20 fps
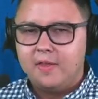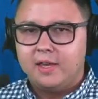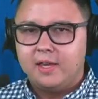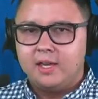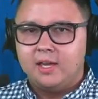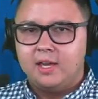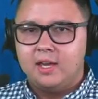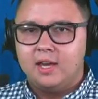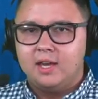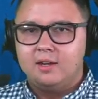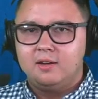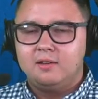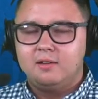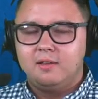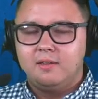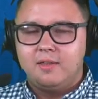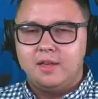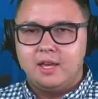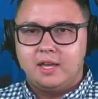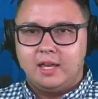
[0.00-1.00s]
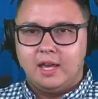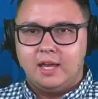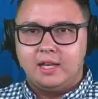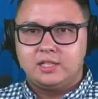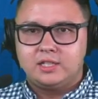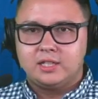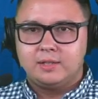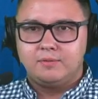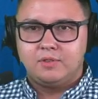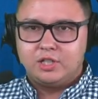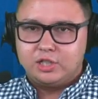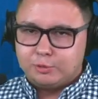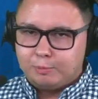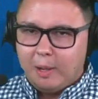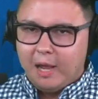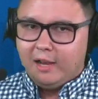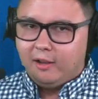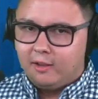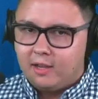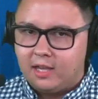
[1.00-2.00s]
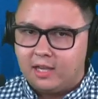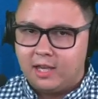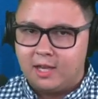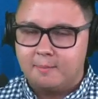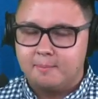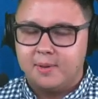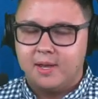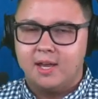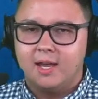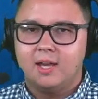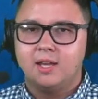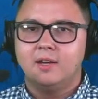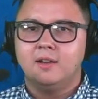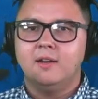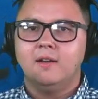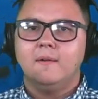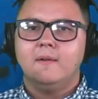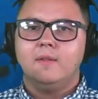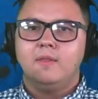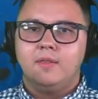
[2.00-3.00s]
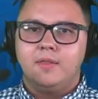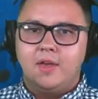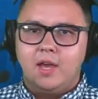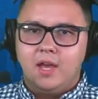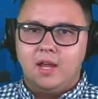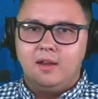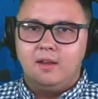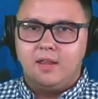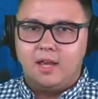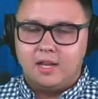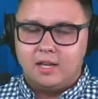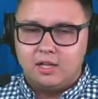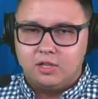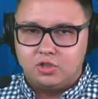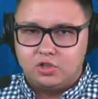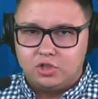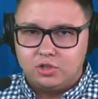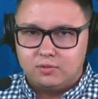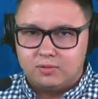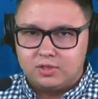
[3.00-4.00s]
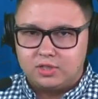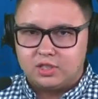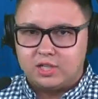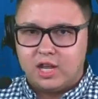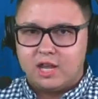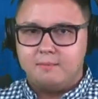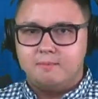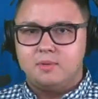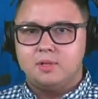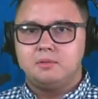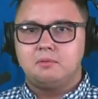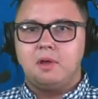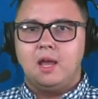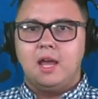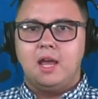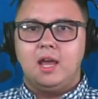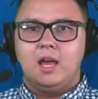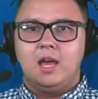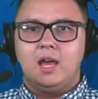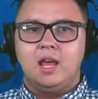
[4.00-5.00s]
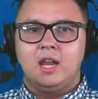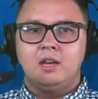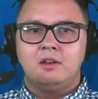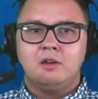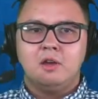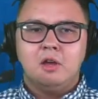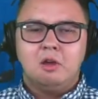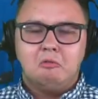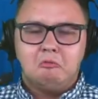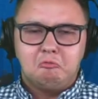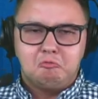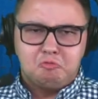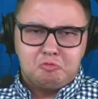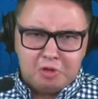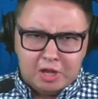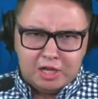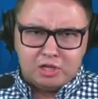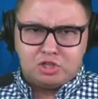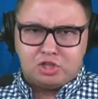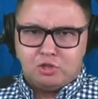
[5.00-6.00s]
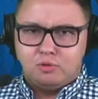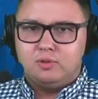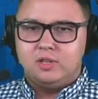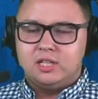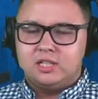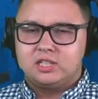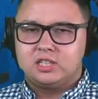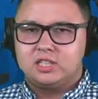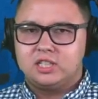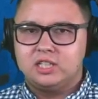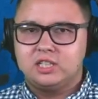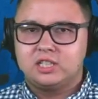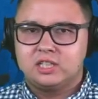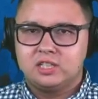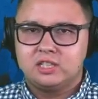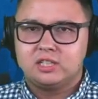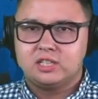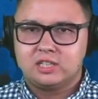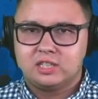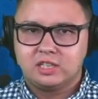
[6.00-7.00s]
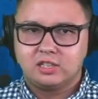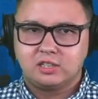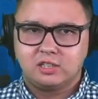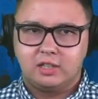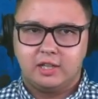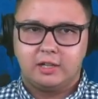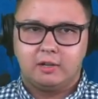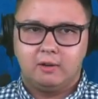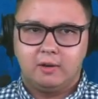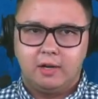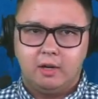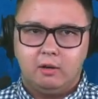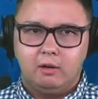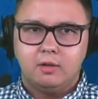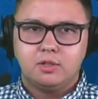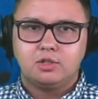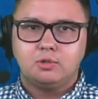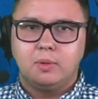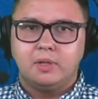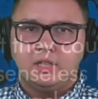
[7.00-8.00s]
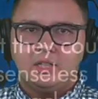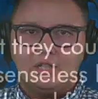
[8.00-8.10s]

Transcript: in the case of the Smiley campaign, then they issued a statement and issued this cease and desist letter. Here is what